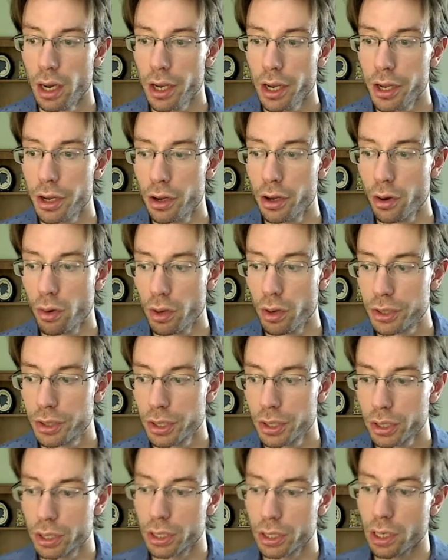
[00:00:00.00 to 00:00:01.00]
is
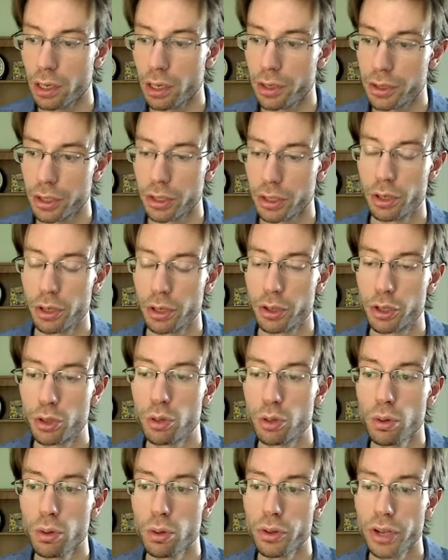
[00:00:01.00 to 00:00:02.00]
there a
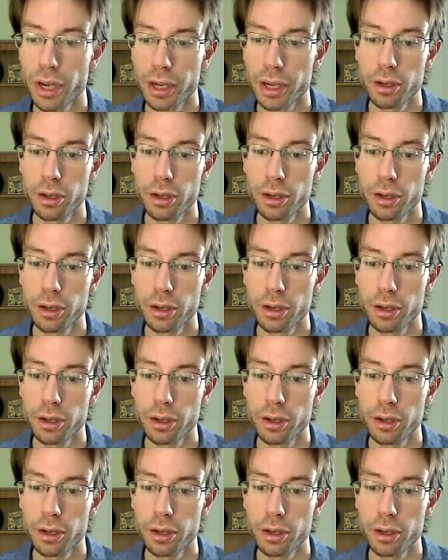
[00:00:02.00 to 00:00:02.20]
tool that I